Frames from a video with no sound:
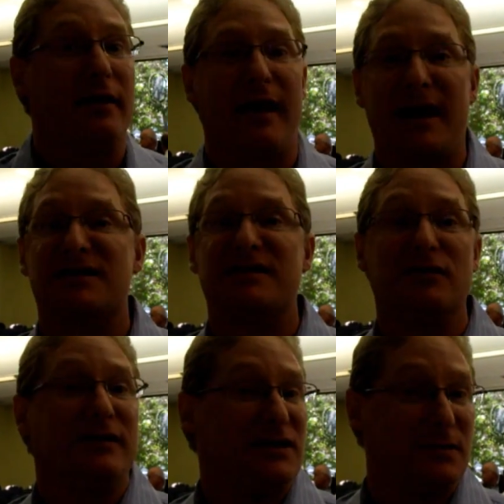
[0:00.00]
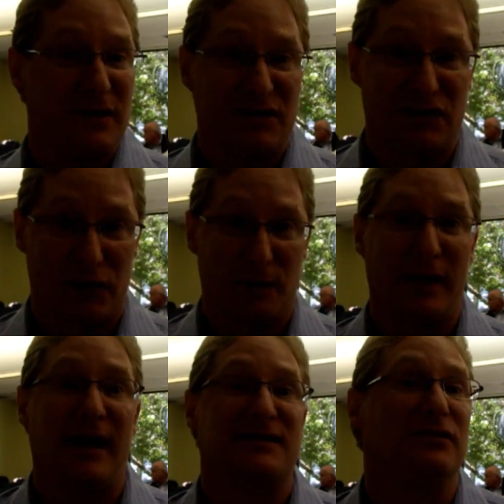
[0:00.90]
that still needs to be
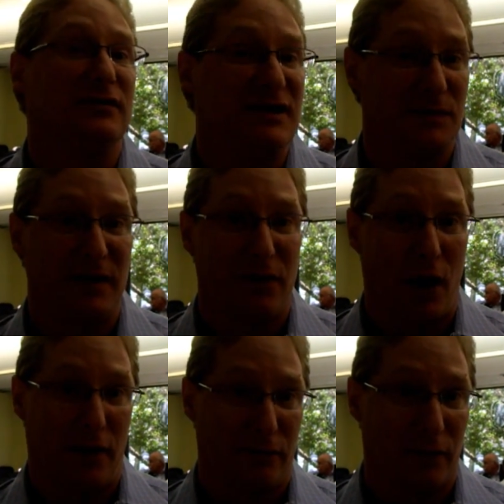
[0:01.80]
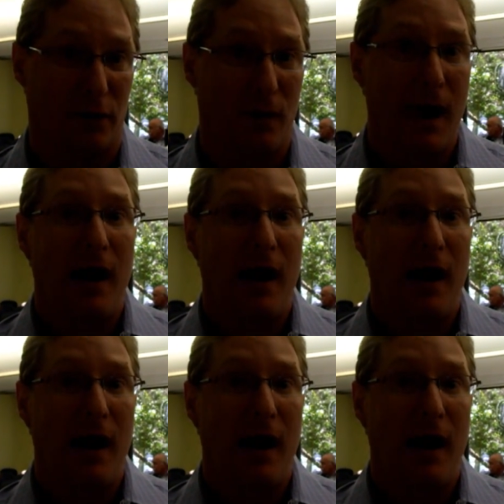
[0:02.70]
determined. That still needs to be thought through.